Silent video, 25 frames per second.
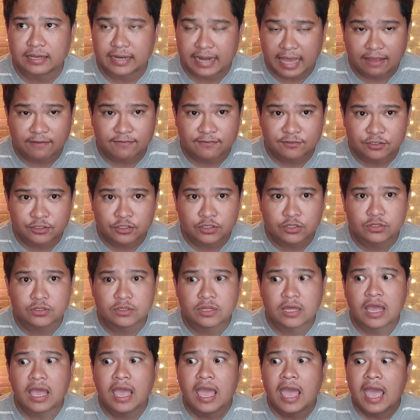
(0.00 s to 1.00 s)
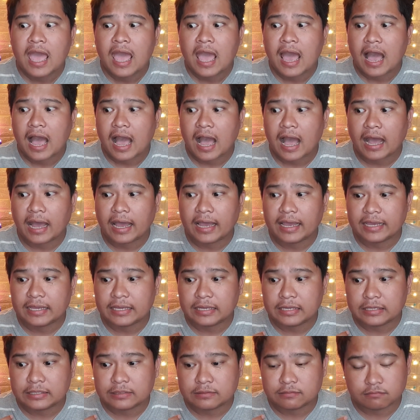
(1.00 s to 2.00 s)
afternoon
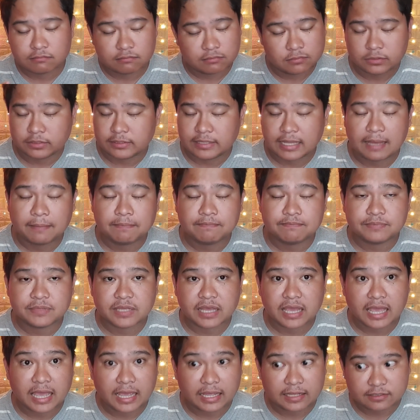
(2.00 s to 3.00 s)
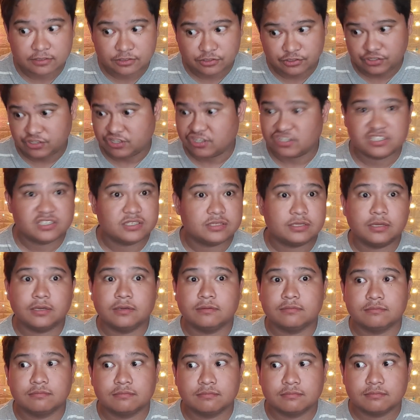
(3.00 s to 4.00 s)
I slept and just
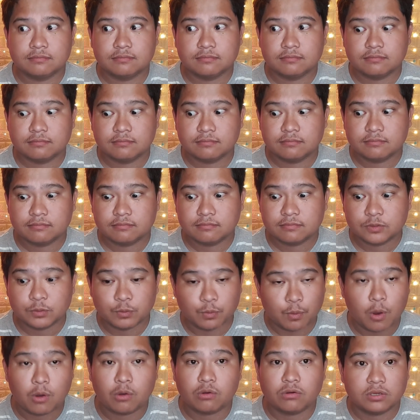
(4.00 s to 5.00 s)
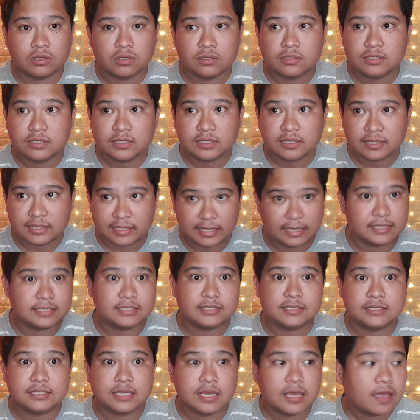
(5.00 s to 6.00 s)
woke
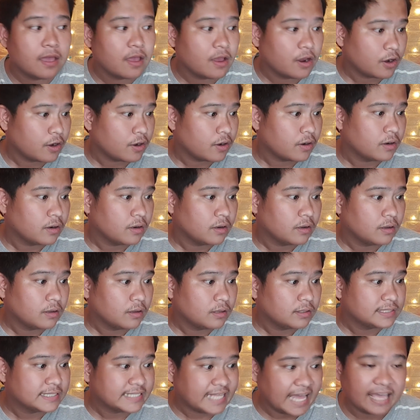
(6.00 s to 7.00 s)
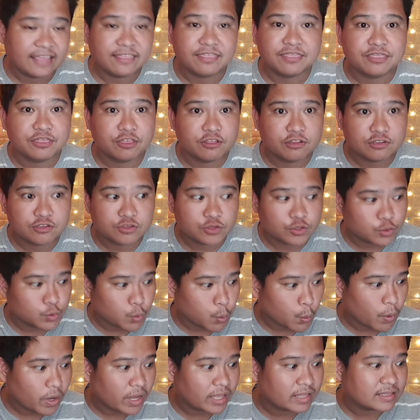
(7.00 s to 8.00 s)
this
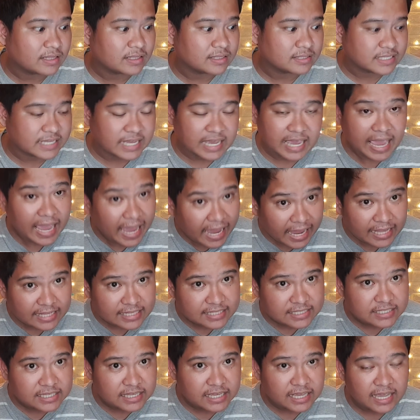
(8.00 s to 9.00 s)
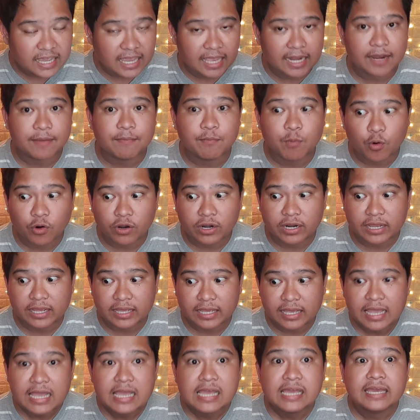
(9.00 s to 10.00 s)
10:28 in the
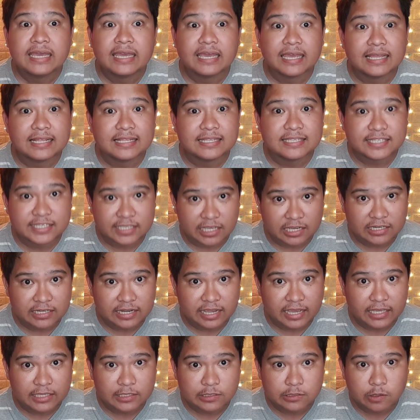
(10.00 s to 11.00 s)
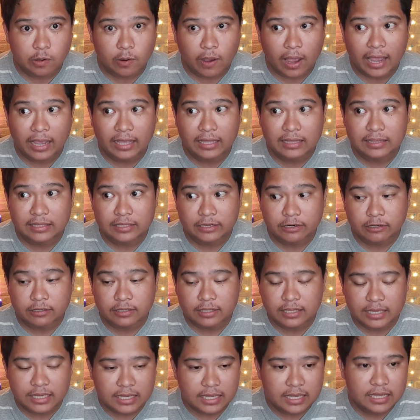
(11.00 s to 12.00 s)
morning in Sunday. So I
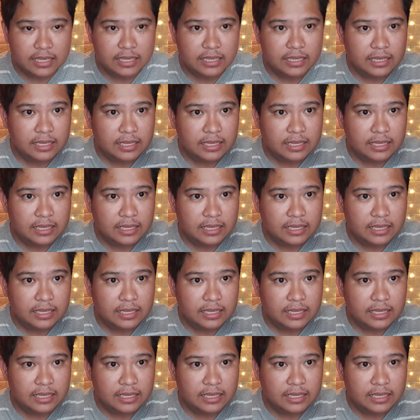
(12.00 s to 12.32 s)
literally